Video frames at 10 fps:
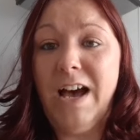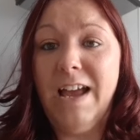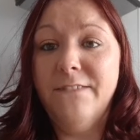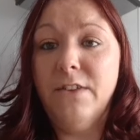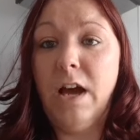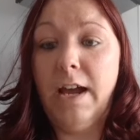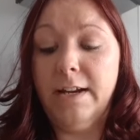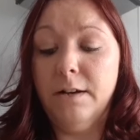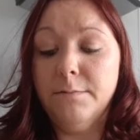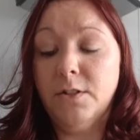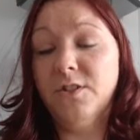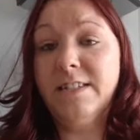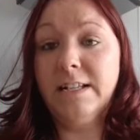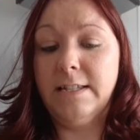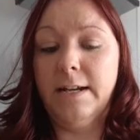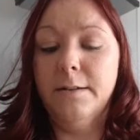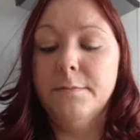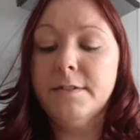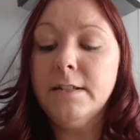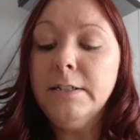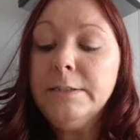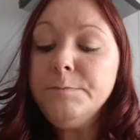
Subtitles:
5 items, or 6 items.